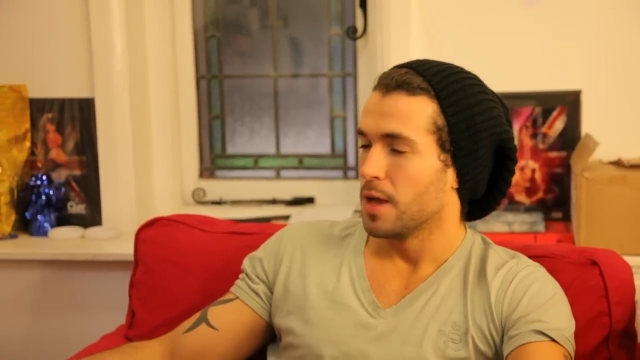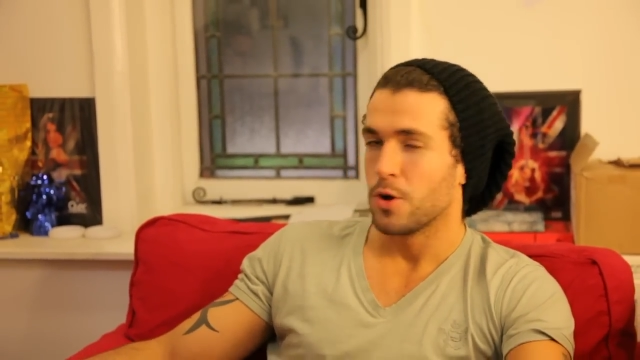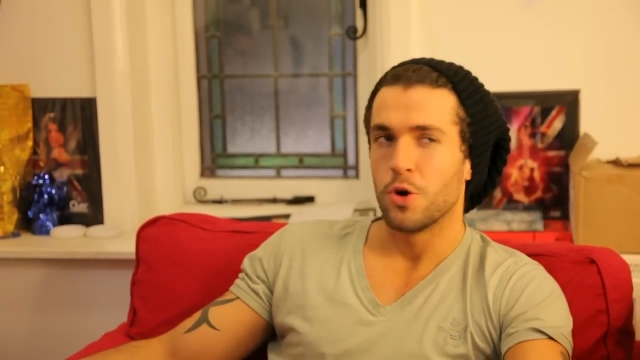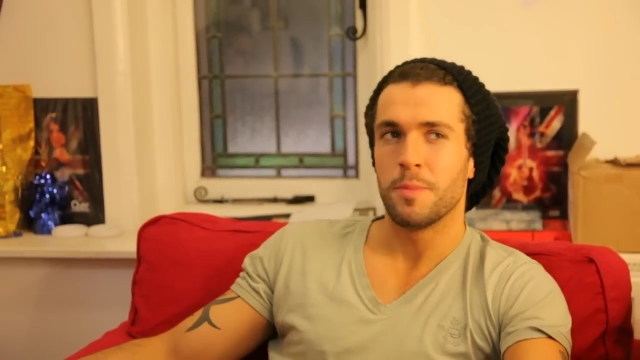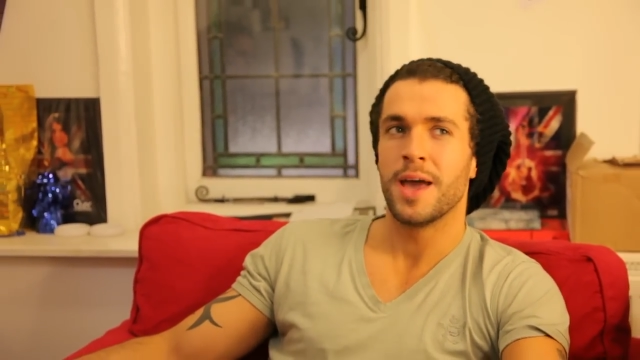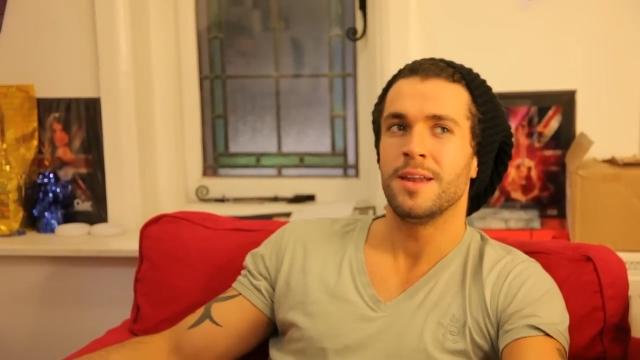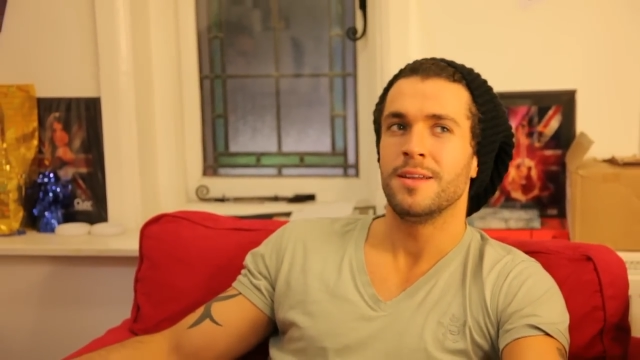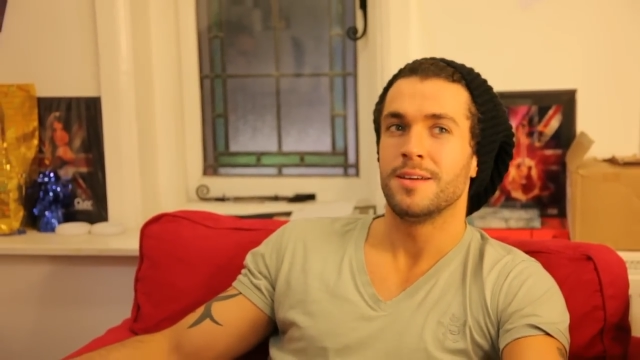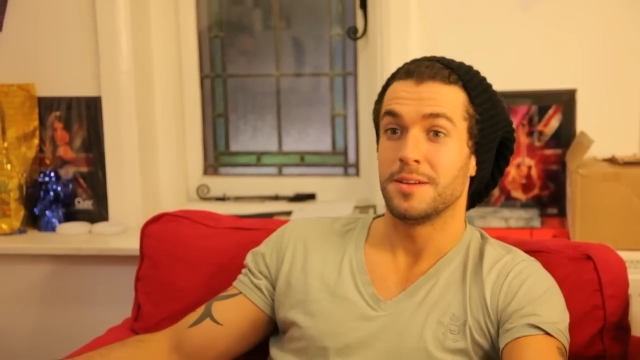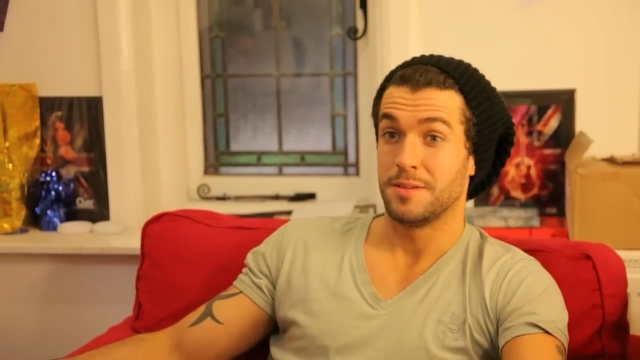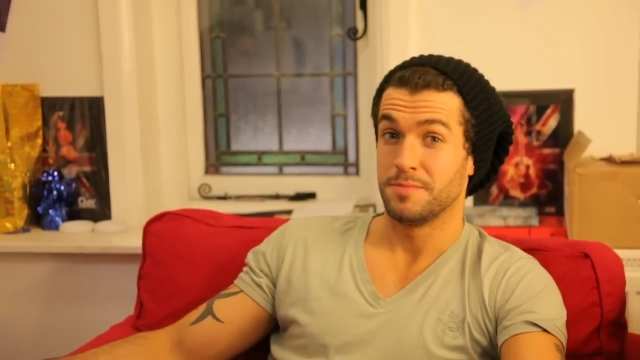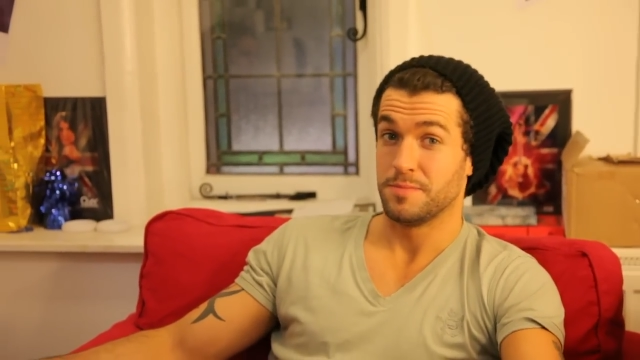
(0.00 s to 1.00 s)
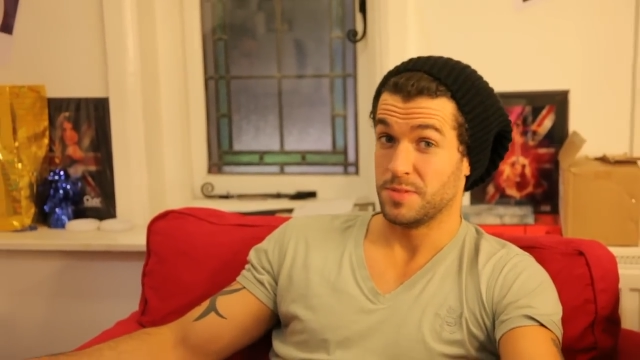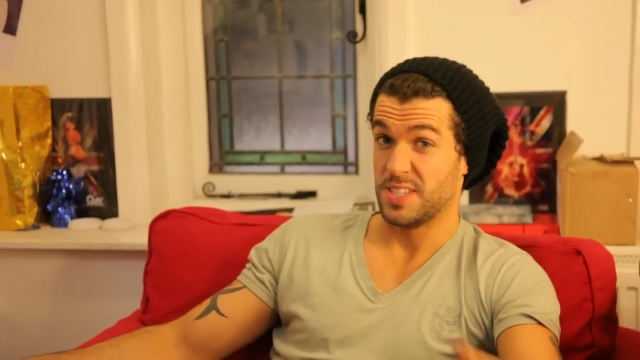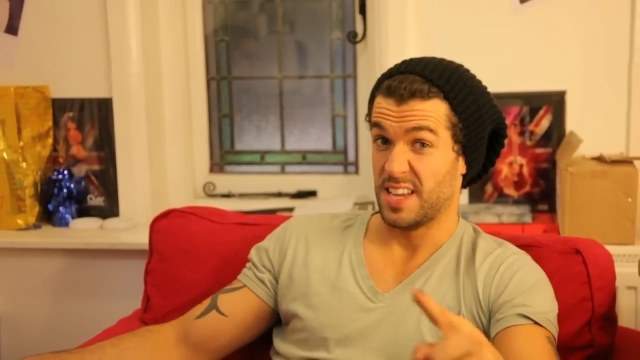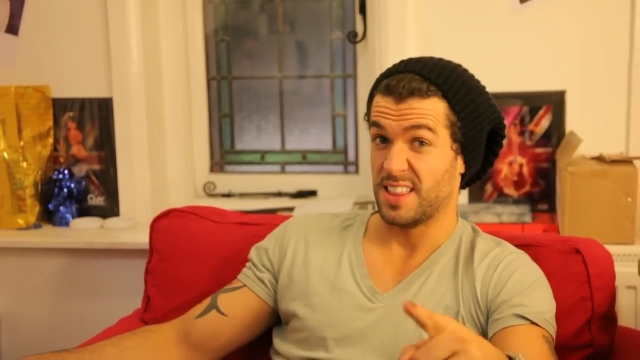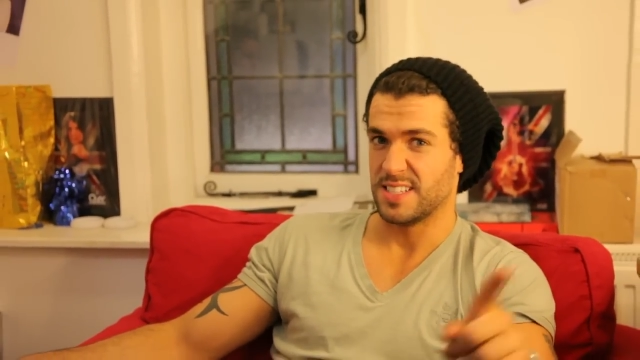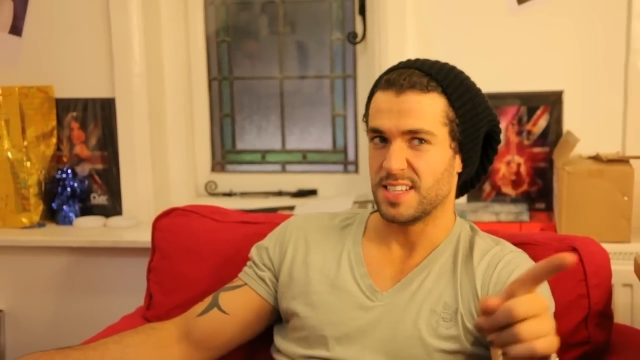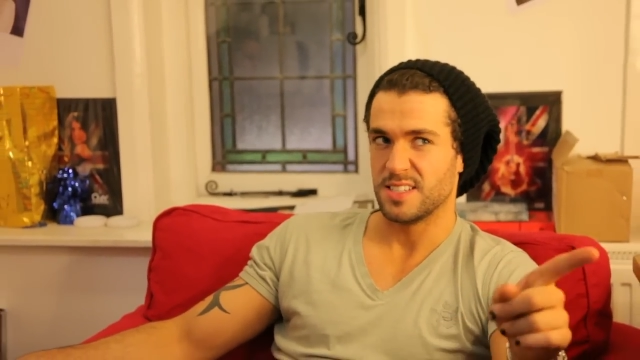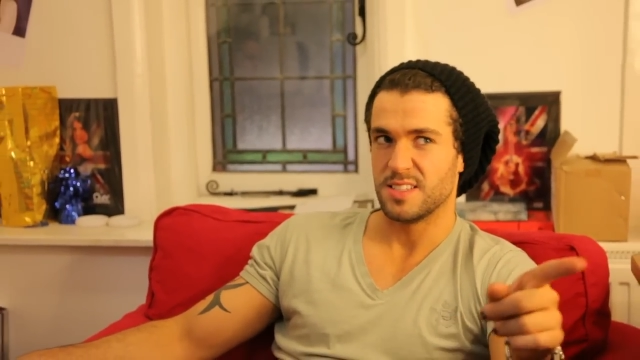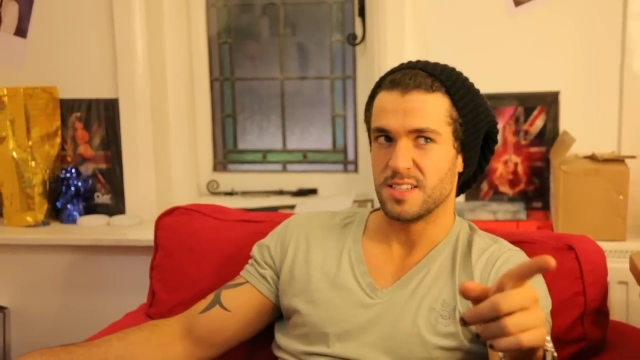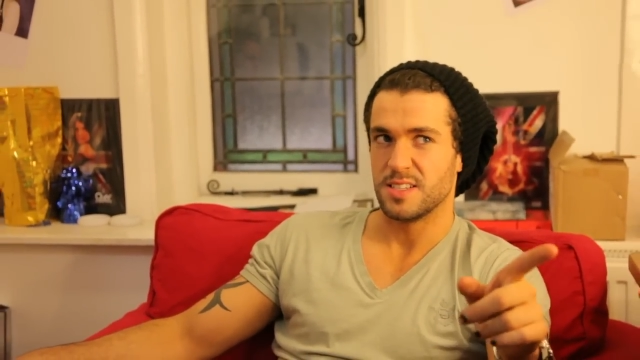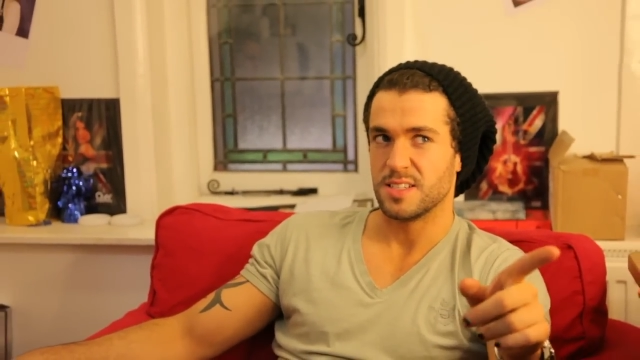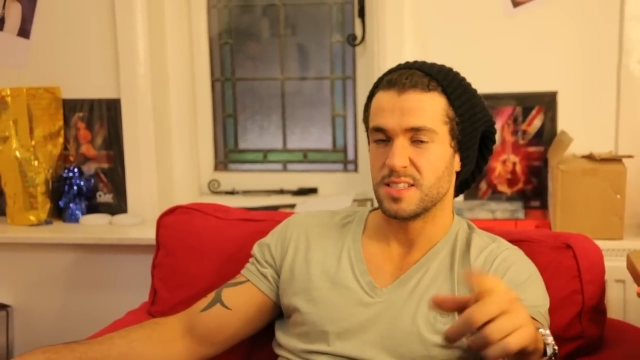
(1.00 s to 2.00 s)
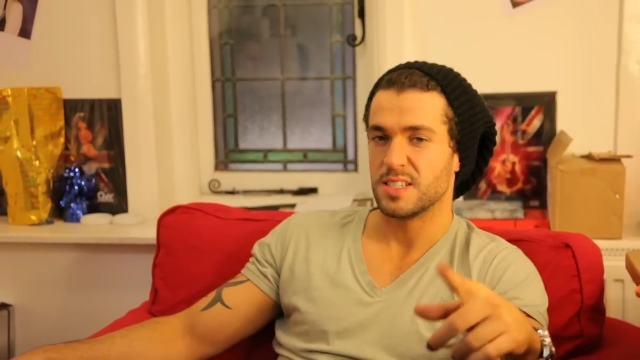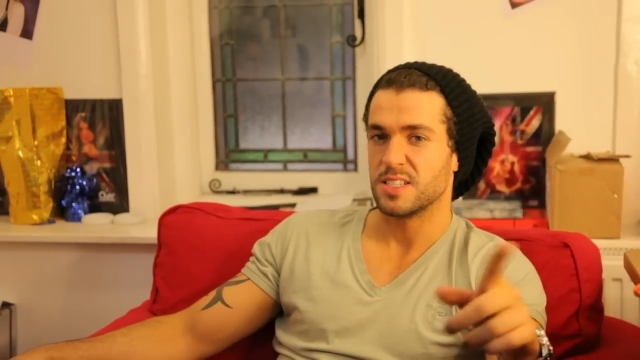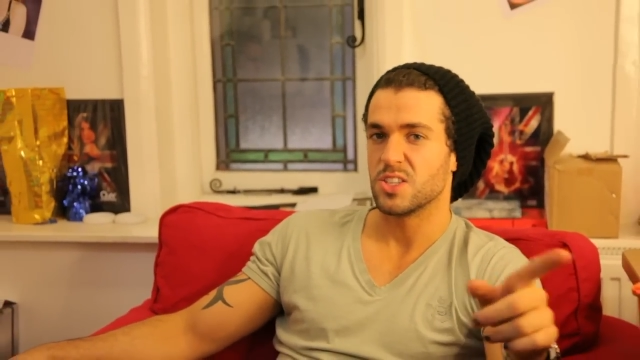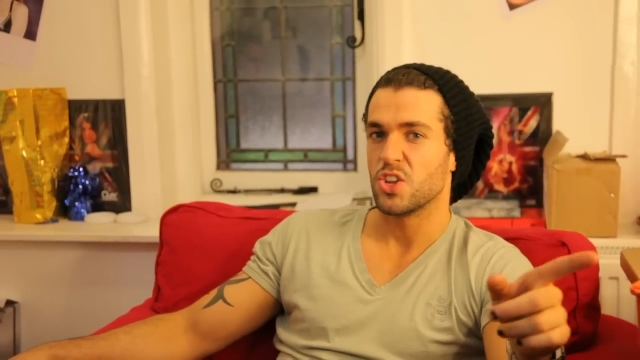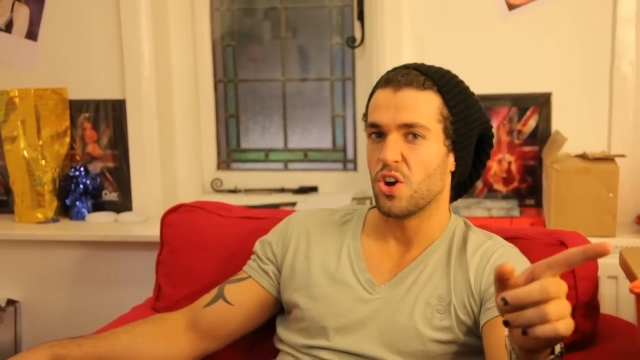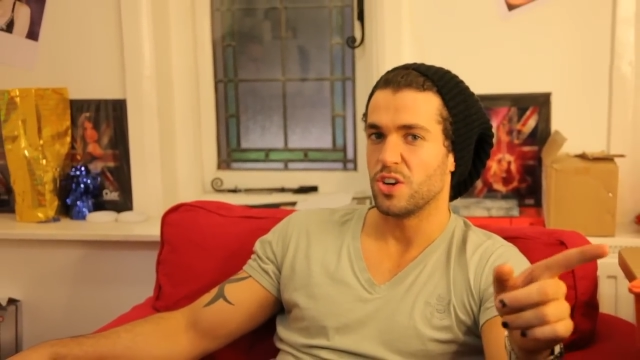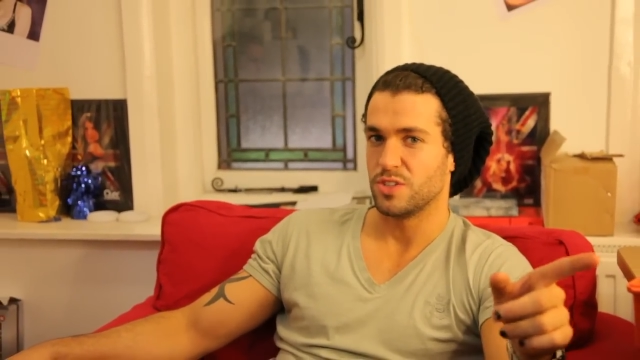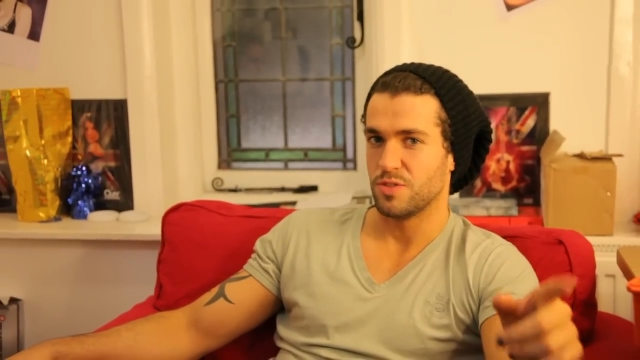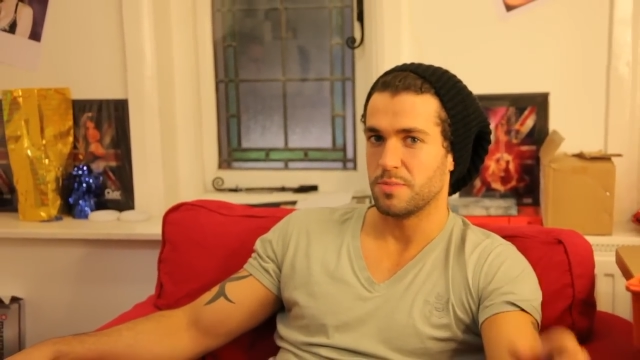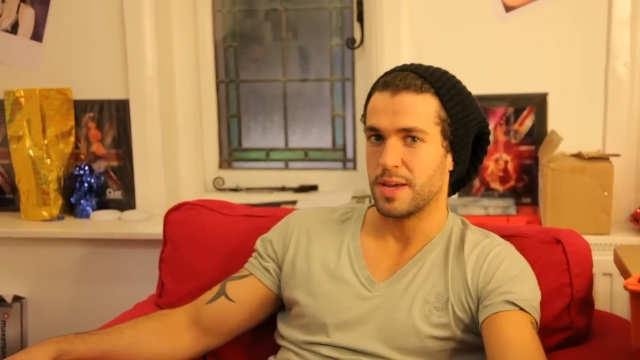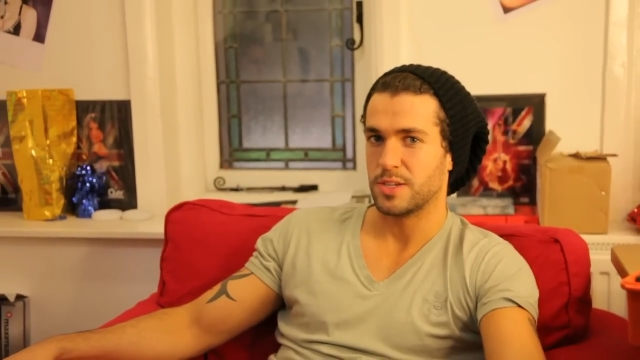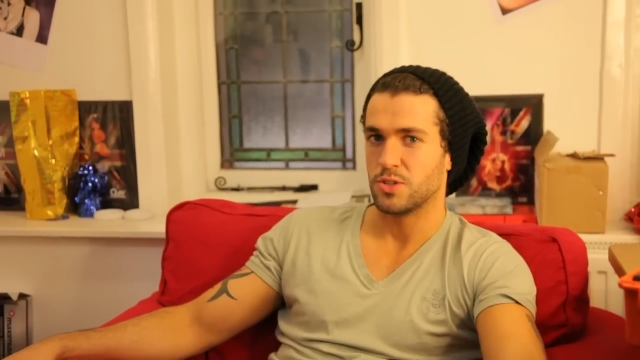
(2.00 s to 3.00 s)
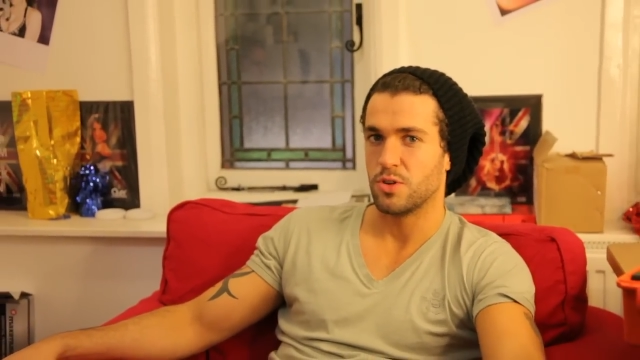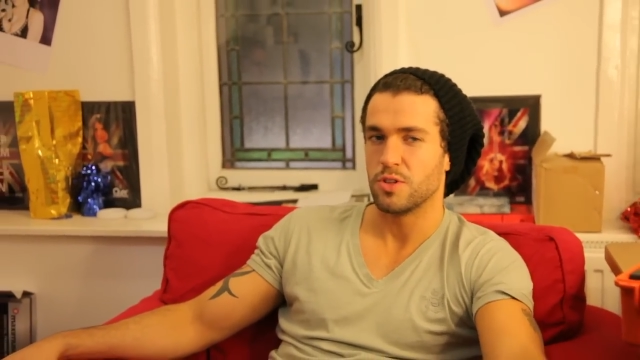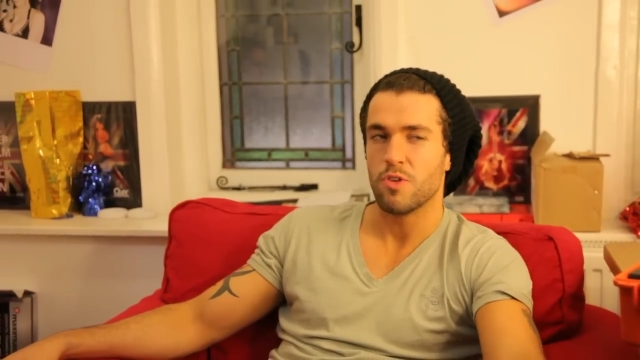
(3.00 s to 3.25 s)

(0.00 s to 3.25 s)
Come in! This is, this is, this is the noise from next door, the